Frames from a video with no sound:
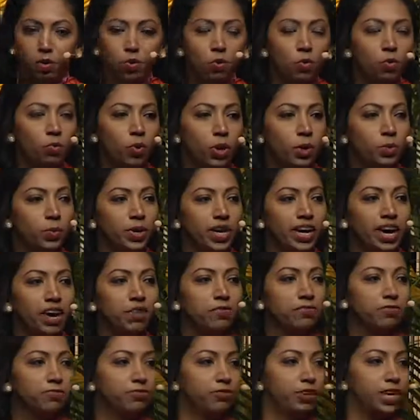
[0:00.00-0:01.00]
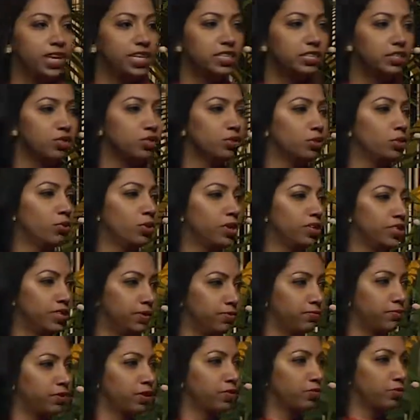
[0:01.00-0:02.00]
When we have friends who are
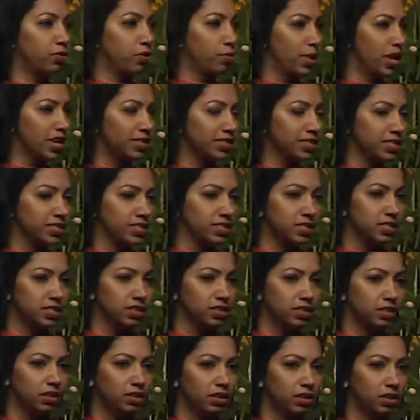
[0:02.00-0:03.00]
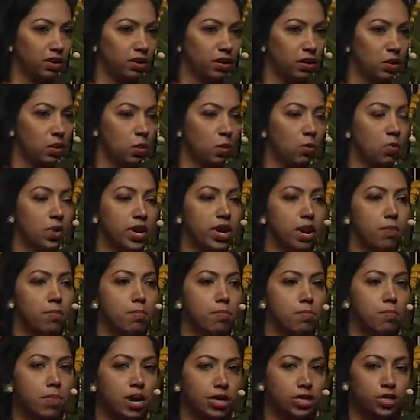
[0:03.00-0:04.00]
different from us, we are
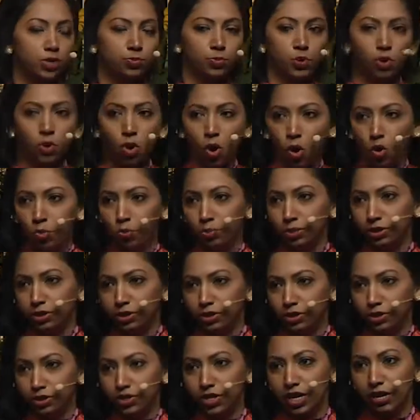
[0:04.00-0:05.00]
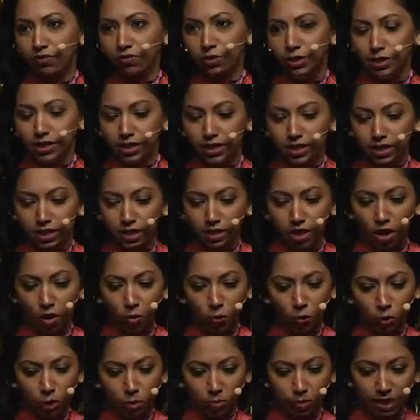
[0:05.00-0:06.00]
much more open to diversity in our
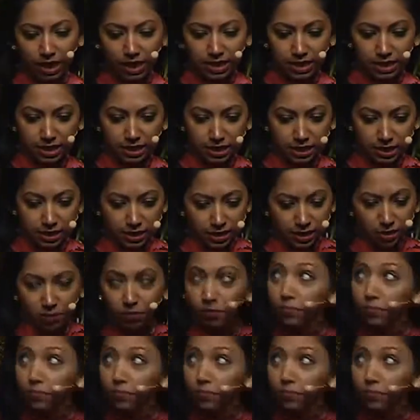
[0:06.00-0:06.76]
workplaces.